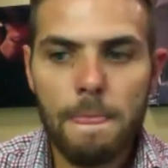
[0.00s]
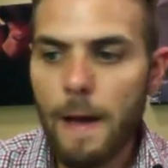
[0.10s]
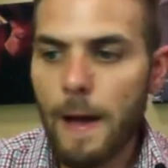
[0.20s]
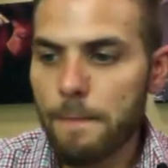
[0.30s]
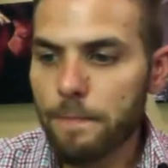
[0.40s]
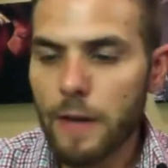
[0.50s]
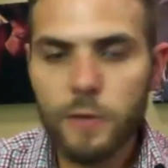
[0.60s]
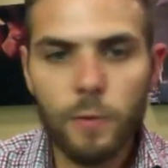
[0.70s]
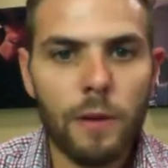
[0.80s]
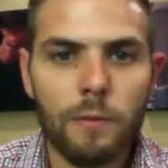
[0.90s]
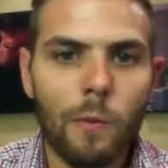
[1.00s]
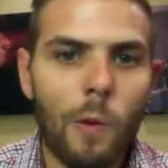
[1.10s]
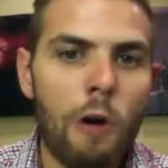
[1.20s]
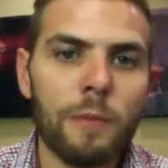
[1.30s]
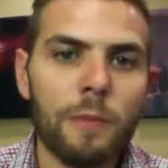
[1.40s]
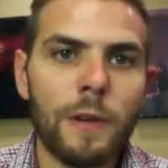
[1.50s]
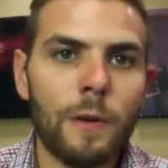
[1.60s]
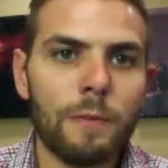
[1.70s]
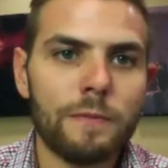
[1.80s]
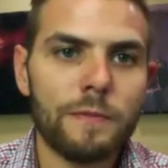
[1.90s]
I just want to welcome
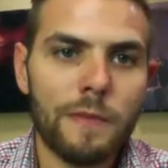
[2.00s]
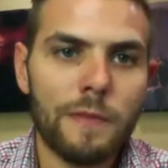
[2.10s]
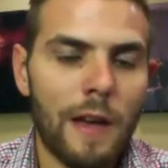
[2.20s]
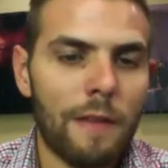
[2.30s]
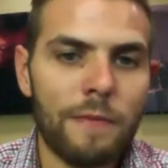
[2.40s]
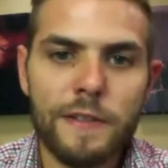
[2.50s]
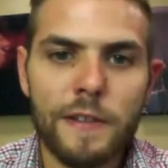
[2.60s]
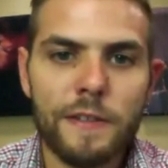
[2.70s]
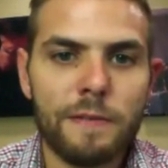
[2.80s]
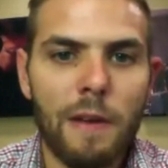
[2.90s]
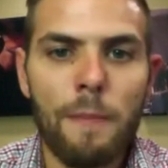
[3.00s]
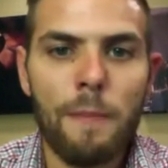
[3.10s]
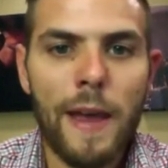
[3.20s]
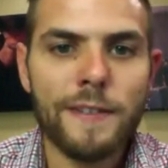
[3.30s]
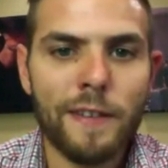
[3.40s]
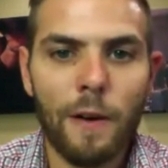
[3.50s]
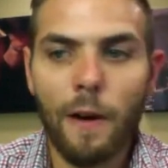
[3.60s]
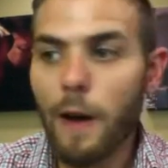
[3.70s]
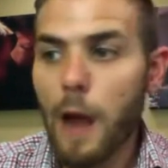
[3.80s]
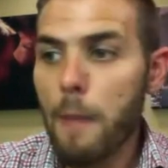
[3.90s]
you. This is amazing. There
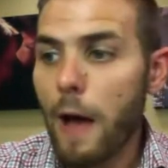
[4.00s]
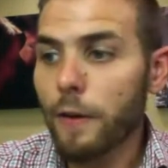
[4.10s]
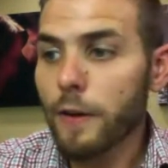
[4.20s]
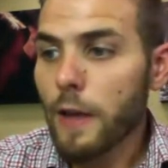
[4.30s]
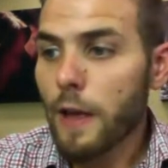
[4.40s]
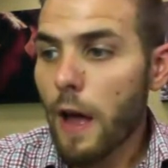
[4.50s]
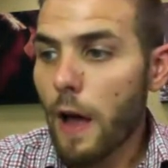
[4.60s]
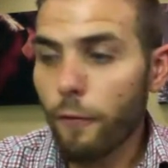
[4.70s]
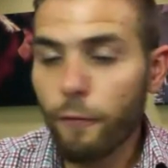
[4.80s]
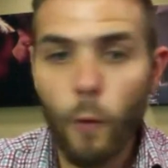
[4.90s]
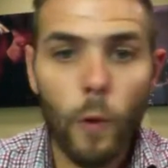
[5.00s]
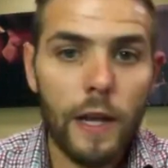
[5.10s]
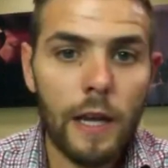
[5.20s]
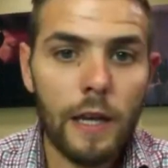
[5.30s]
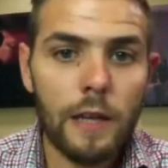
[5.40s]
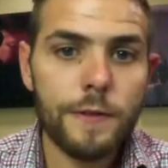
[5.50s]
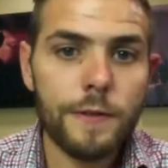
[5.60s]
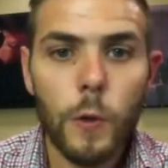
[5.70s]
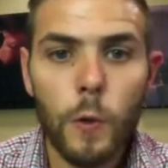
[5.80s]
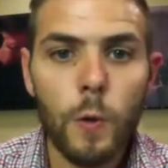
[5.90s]
are about
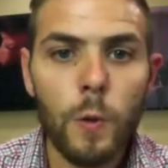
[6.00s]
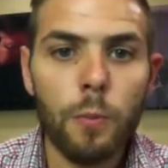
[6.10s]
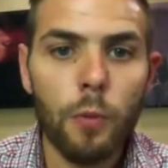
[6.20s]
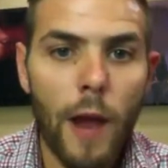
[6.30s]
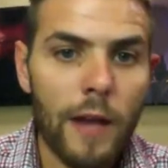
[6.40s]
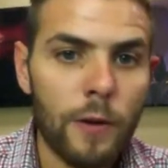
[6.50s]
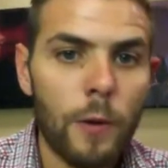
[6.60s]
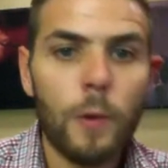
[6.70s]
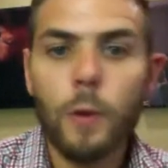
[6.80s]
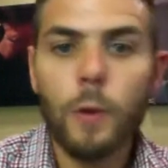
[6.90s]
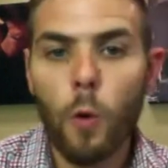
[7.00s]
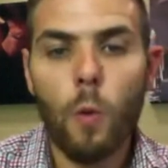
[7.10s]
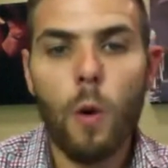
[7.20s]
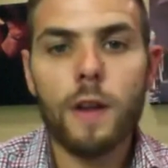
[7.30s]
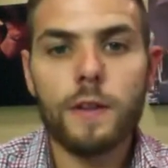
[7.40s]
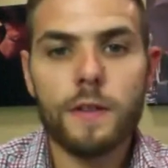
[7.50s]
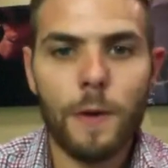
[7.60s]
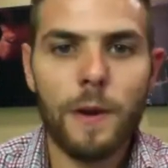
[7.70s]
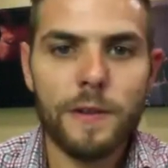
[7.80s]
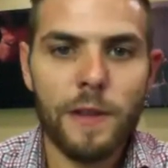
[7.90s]
42 brand new Core 1
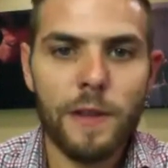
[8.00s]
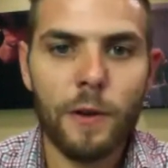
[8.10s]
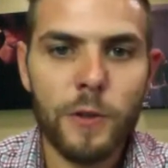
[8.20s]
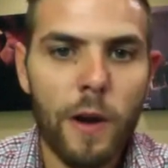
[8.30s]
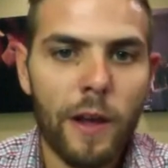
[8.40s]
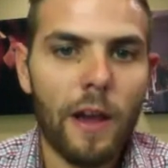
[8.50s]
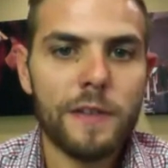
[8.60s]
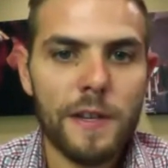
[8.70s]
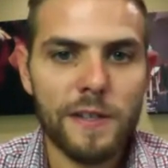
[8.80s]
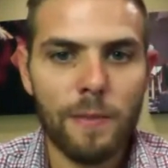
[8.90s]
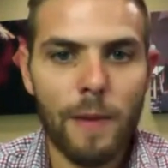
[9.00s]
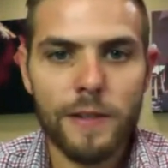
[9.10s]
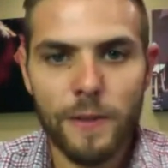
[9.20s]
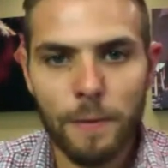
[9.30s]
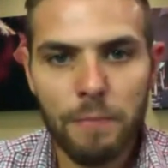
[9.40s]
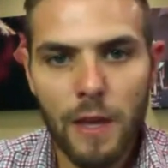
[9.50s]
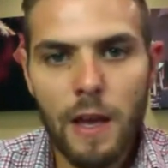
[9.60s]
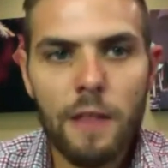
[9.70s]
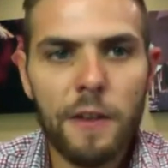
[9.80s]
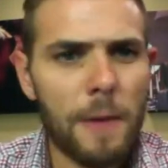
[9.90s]
students that are joining us this semester.
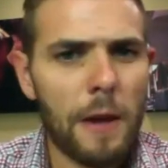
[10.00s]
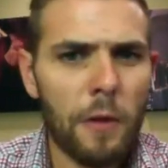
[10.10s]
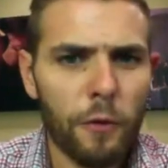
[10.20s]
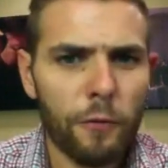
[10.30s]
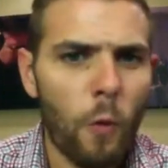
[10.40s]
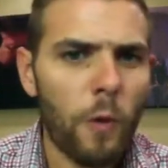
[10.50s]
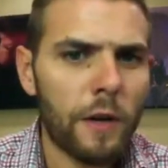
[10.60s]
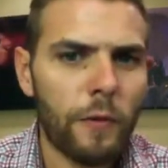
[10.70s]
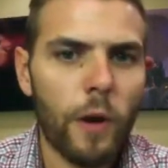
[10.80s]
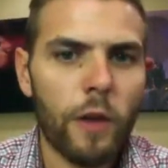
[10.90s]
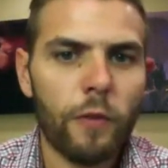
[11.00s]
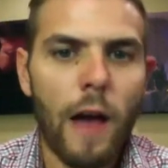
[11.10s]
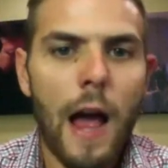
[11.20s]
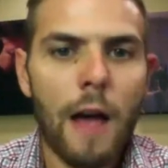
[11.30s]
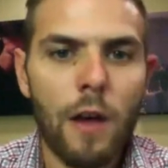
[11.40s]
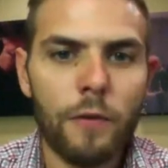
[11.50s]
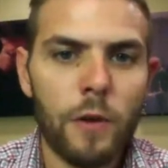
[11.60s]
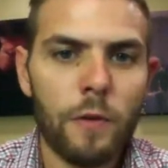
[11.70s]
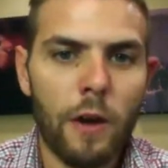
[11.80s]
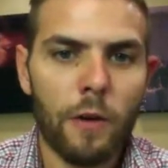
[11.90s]
There's about another 40 to 45 of
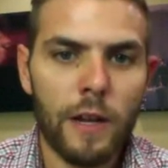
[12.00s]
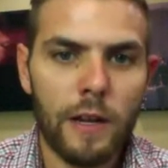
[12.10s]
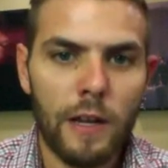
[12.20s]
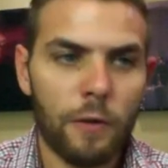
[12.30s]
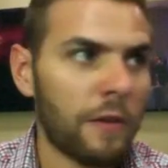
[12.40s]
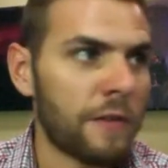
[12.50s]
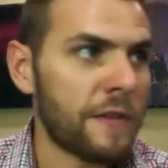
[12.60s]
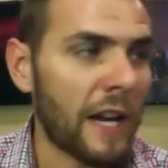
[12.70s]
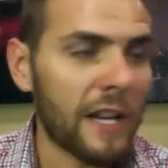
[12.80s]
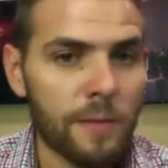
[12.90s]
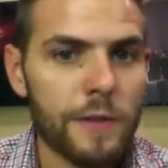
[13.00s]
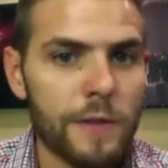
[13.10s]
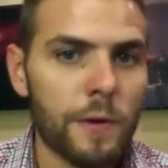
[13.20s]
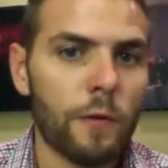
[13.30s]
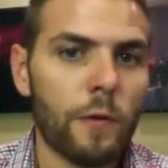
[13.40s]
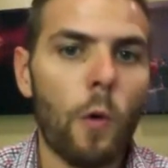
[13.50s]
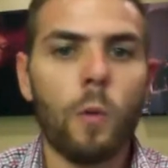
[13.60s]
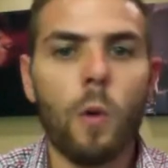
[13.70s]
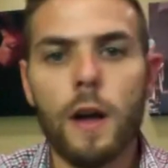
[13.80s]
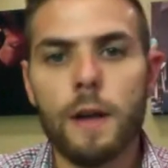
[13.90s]
you that are in either the second semester of Core
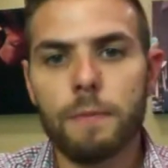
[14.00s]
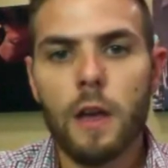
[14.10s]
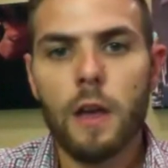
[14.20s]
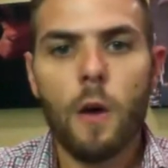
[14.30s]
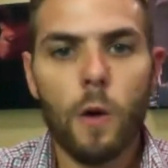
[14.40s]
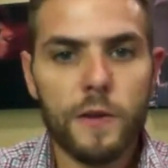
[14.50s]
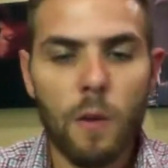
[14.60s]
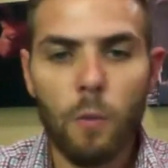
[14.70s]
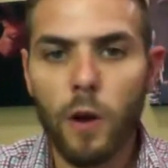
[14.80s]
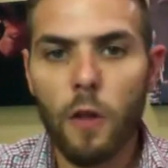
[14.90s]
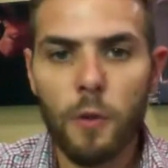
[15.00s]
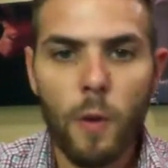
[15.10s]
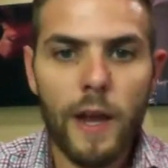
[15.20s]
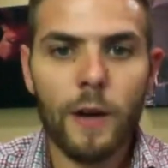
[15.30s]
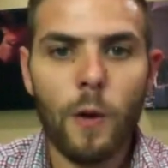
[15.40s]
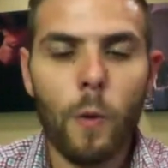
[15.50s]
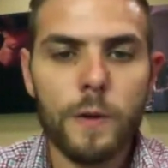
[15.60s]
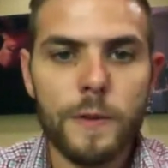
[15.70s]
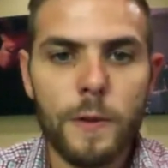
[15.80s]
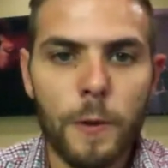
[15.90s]
1 or somewhere along the way in
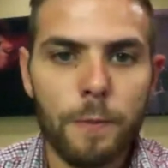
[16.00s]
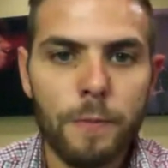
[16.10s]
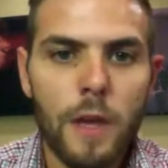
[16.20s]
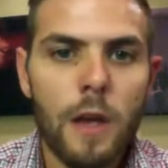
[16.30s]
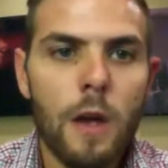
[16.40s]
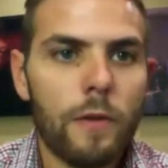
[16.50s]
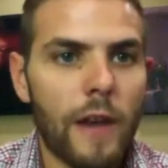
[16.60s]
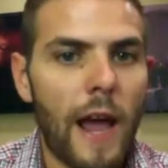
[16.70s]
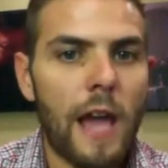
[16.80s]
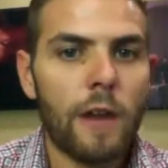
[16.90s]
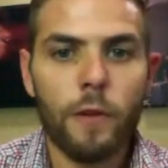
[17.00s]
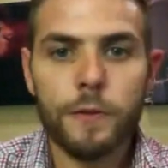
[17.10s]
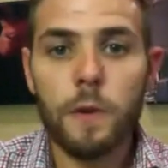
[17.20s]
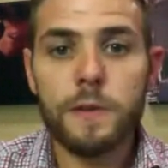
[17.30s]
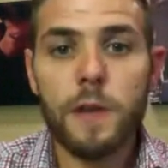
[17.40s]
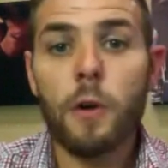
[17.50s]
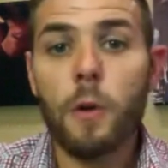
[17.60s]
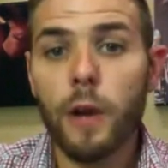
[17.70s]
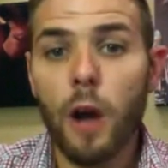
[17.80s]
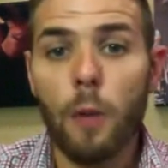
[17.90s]
Core 2. We've got a handful of students that are
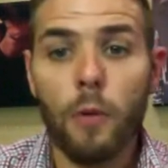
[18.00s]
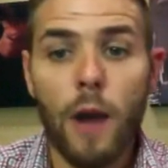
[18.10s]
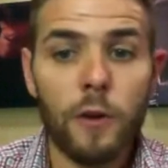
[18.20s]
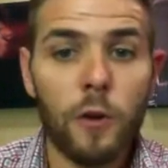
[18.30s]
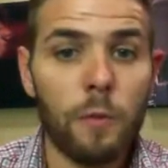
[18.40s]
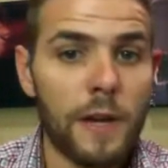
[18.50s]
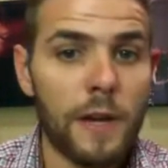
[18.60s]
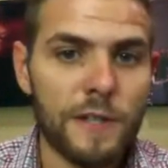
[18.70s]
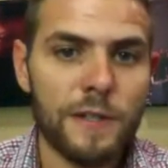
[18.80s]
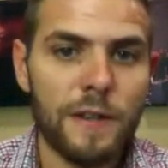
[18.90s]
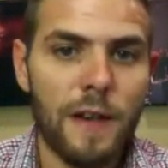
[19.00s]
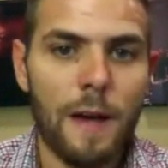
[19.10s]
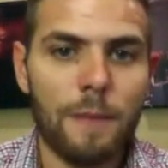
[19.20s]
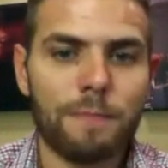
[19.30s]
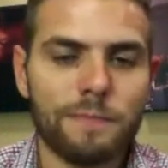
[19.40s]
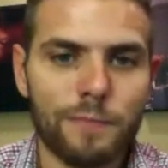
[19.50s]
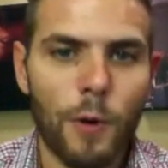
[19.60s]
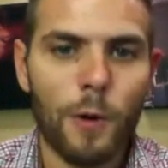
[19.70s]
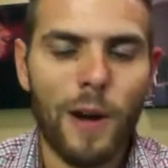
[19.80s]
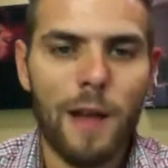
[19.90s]
doing our brand new missions
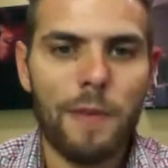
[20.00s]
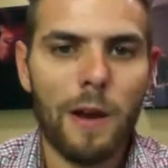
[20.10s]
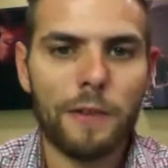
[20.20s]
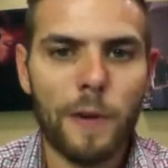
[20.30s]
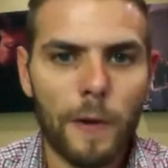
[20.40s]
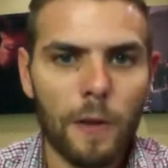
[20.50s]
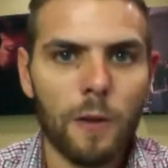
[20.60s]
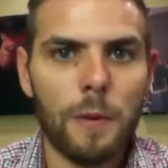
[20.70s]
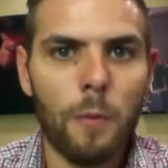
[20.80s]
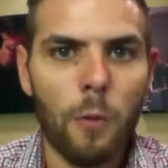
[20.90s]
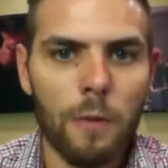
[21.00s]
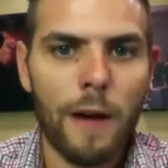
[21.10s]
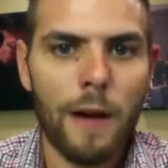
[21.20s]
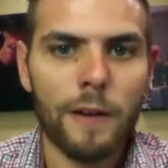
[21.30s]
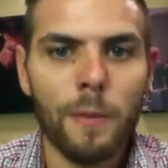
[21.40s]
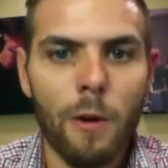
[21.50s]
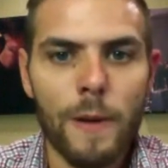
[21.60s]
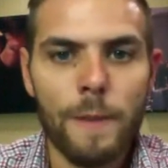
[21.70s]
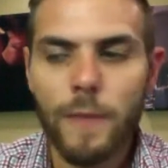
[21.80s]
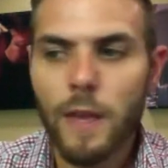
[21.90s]
program that I'll tell you a little bit more about in a
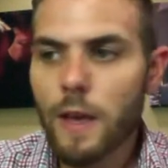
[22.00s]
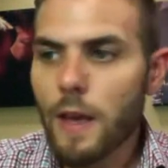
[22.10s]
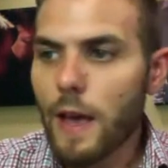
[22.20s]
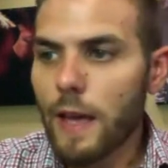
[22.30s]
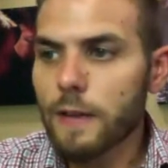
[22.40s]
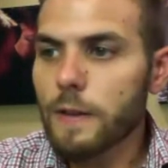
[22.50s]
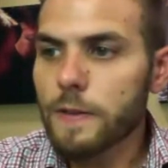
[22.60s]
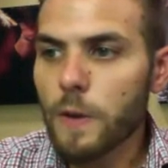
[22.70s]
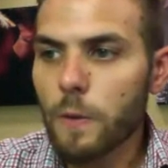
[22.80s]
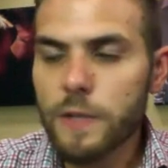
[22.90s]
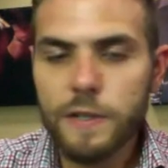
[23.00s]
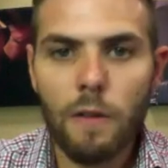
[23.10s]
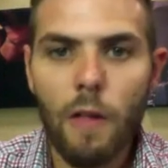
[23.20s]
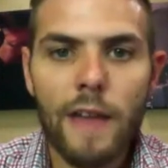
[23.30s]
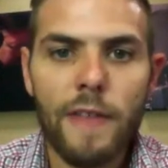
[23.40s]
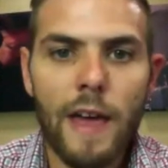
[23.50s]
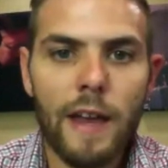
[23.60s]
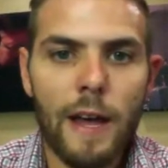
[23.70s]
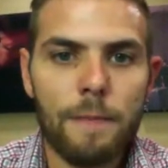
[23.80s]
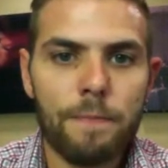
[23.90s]
moment. And so just glad
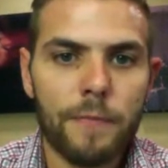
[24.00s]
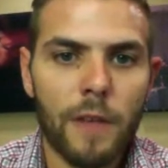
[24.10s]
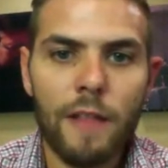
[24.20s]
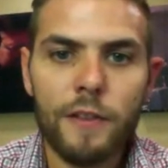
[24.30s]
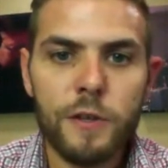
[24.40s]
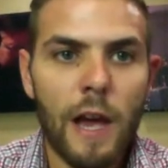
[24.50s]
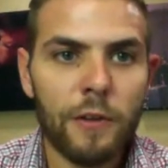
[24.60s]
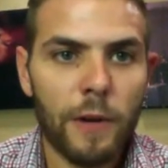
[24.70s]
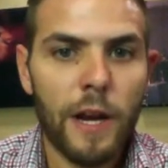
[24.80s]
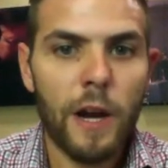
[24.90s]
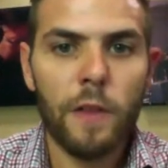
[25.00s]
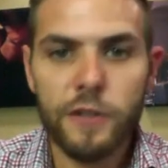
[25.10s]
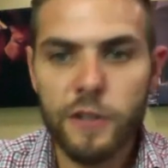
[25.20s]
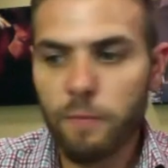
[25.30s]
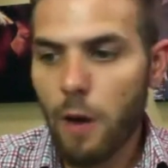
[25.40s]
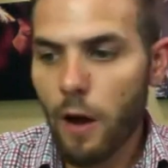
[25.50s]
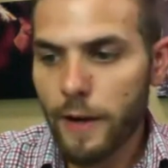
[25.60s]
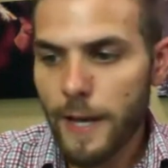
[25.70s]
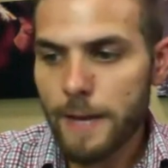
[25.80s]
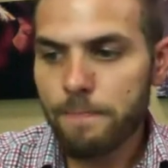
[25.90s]
that you guys are here, that you bought
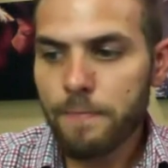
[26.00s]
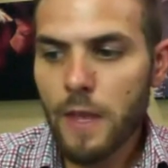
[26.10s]
in.